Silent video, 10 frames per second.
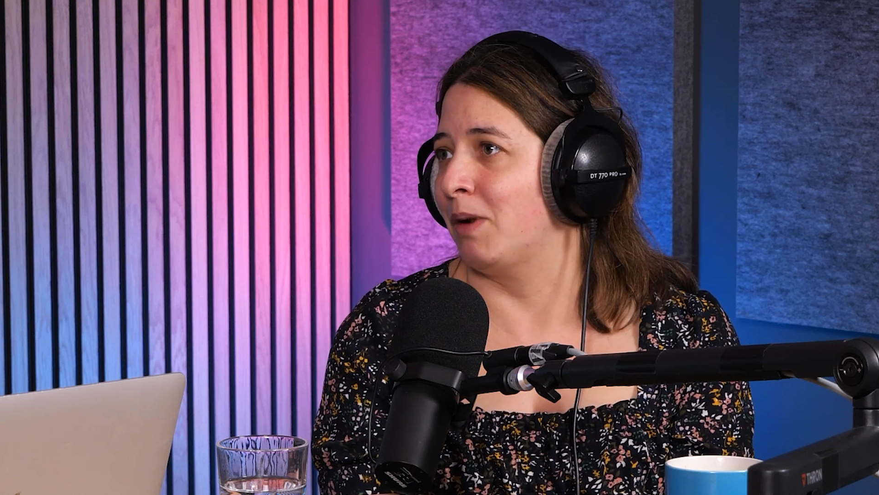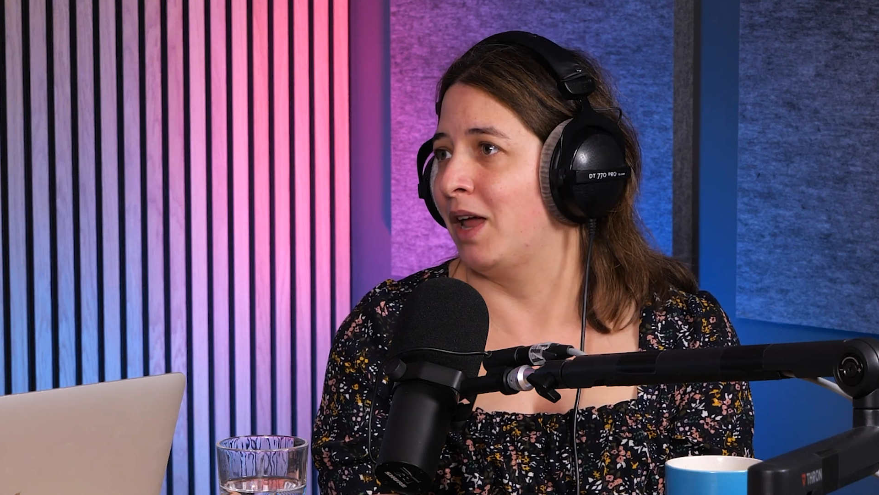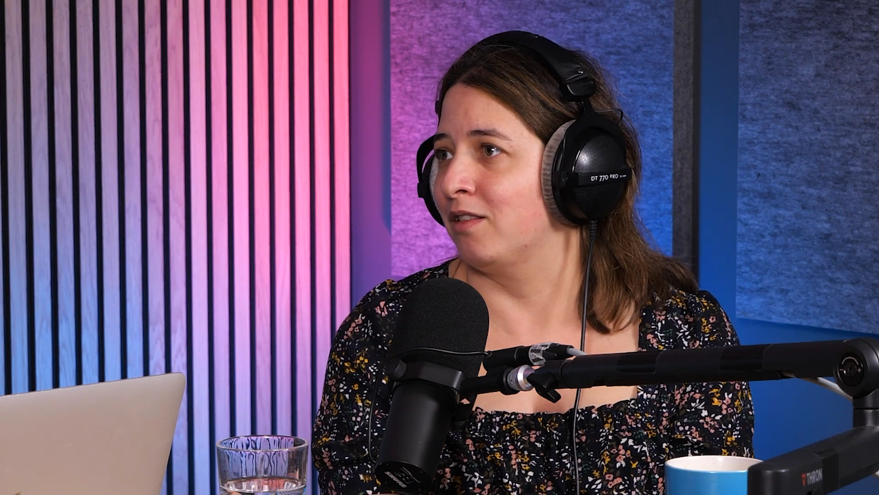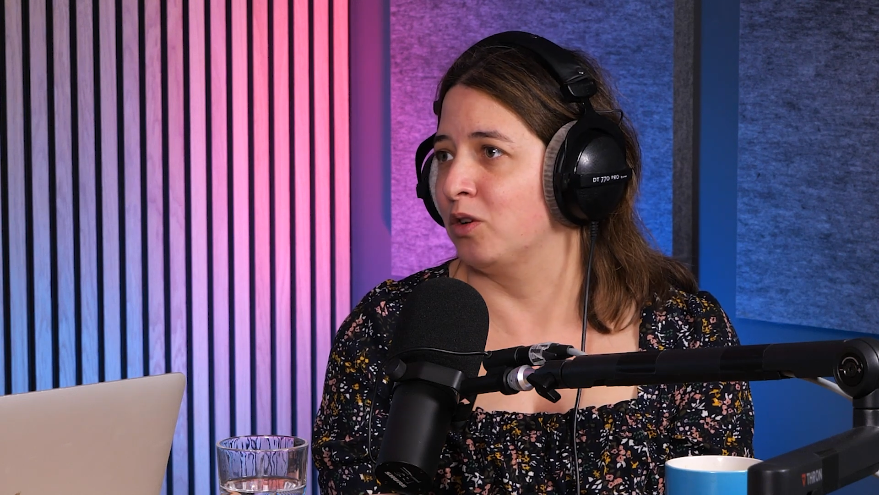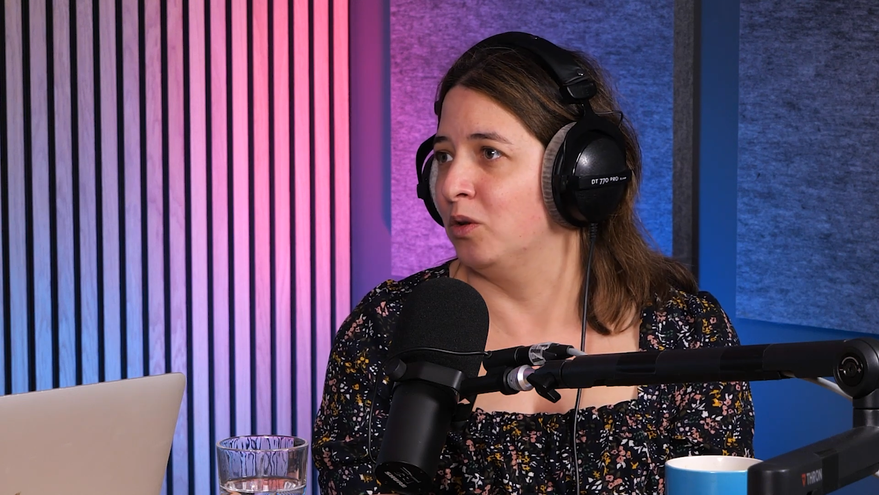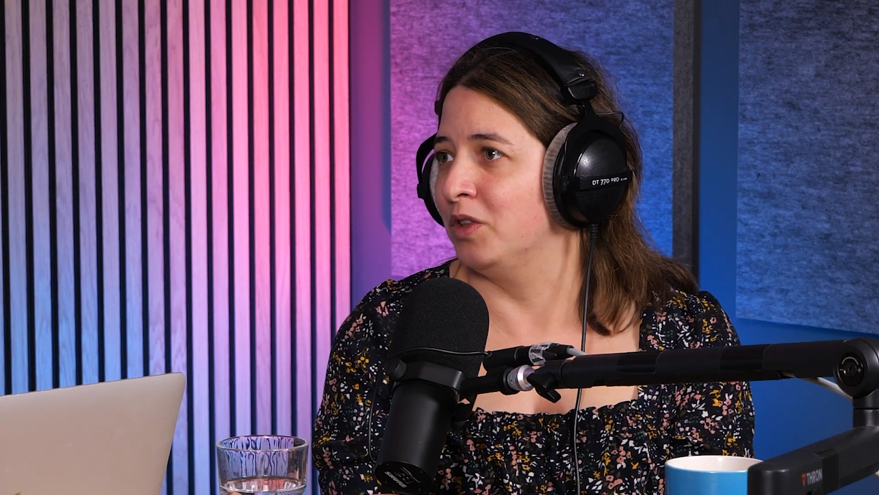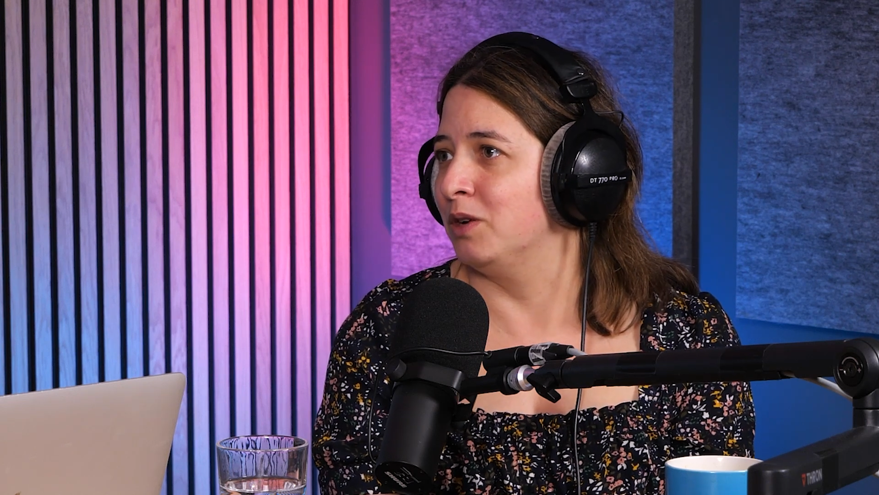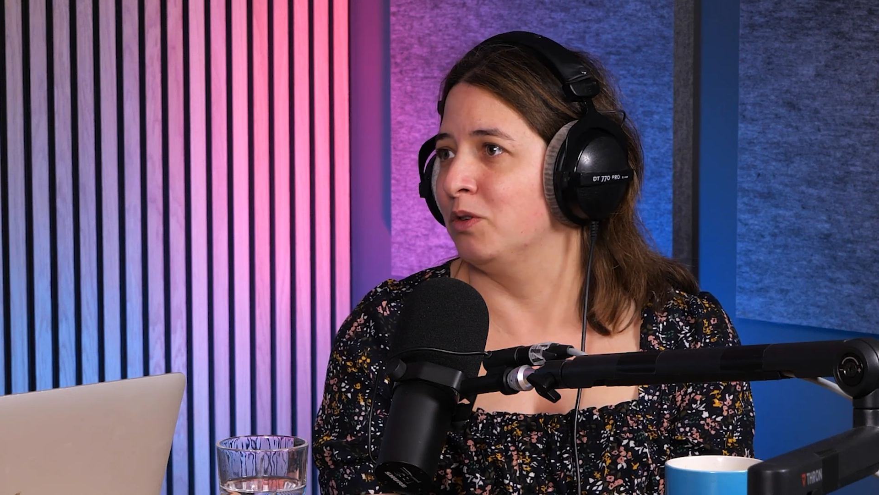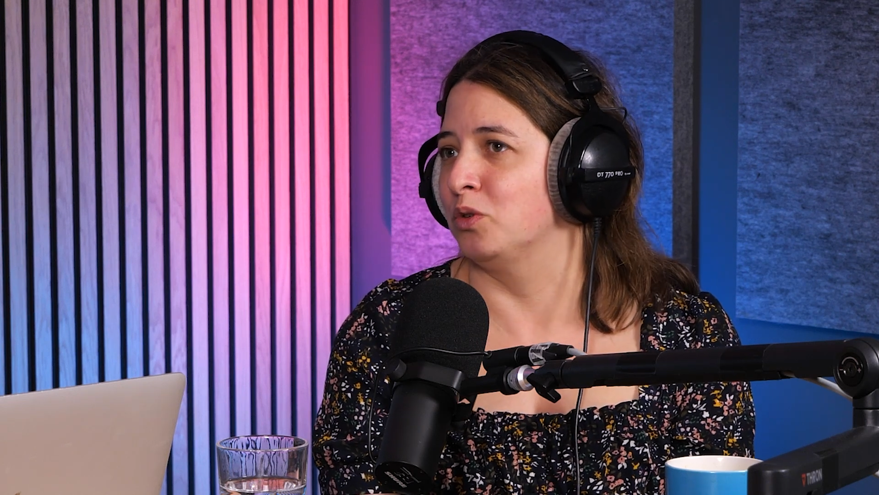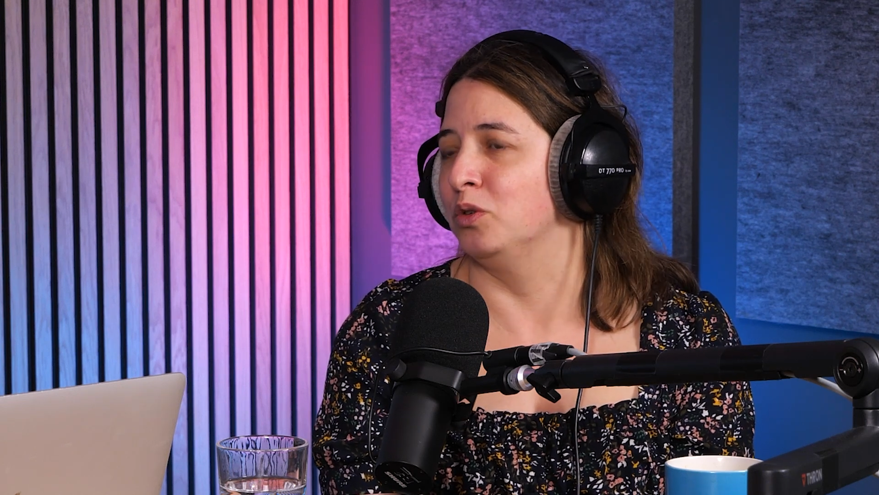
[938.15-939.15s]
plan at all and
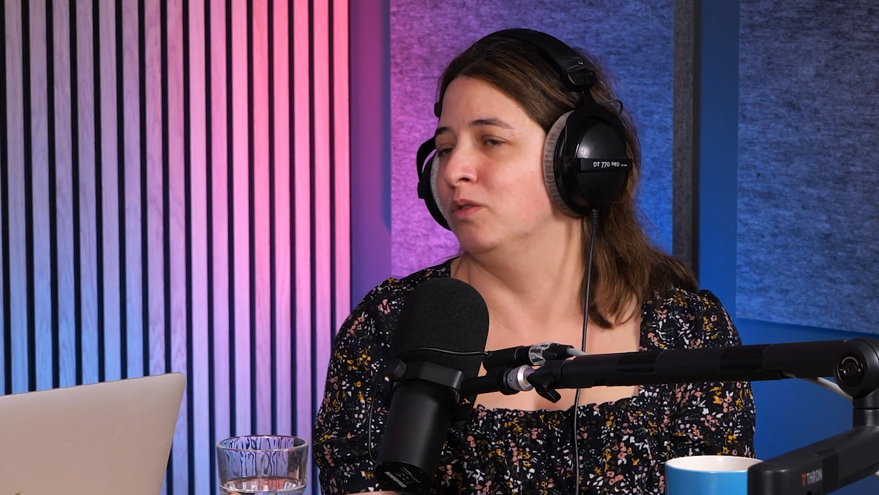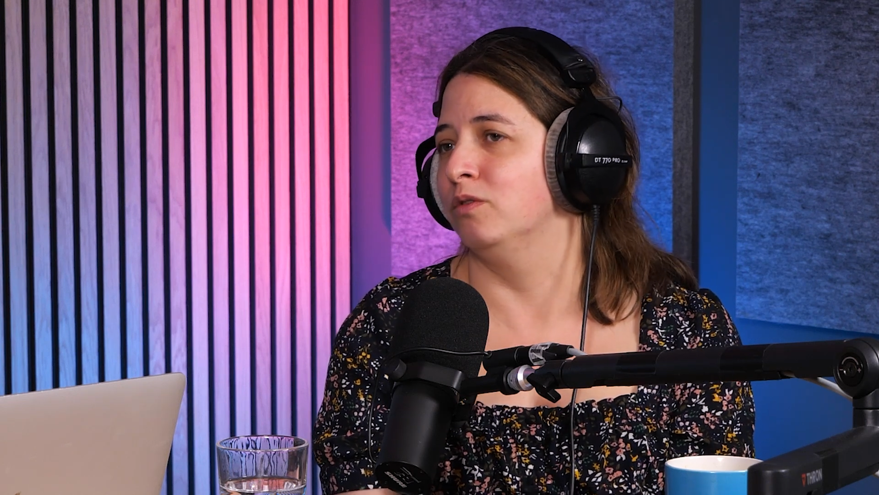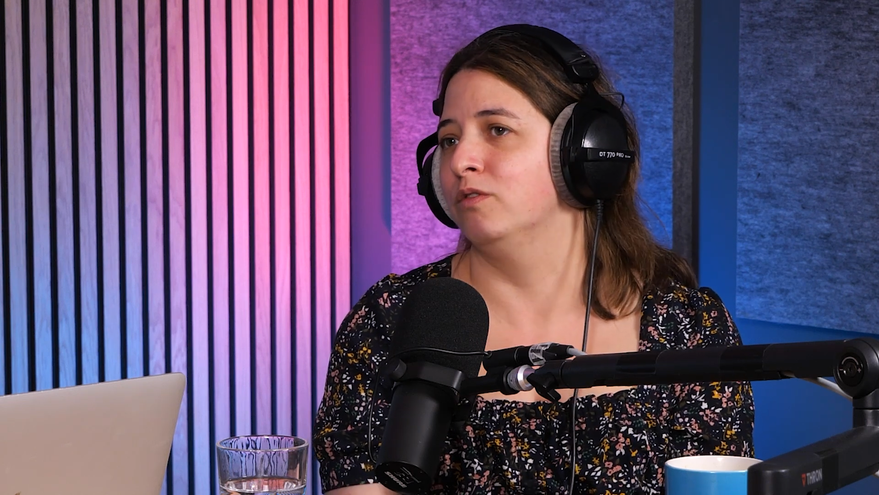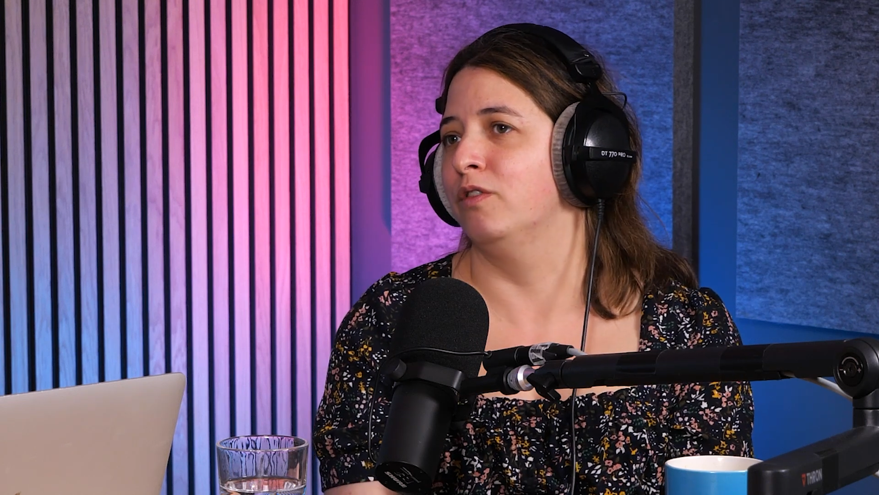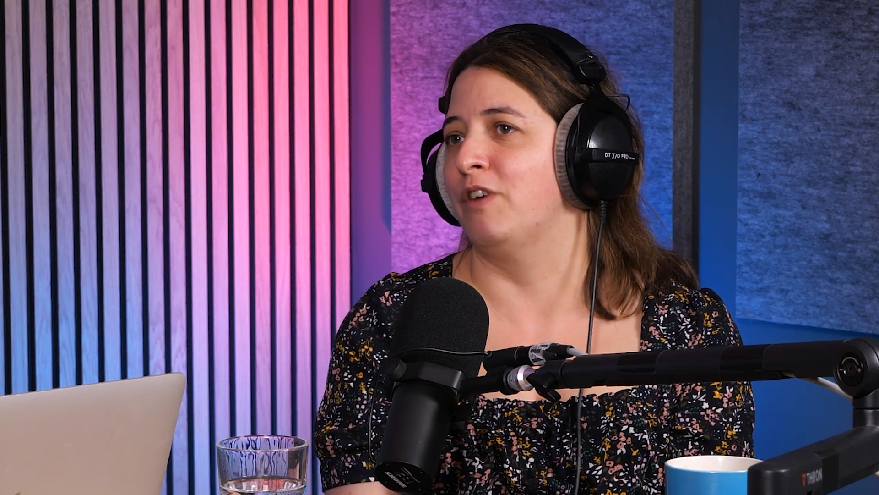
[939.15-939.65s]
it was all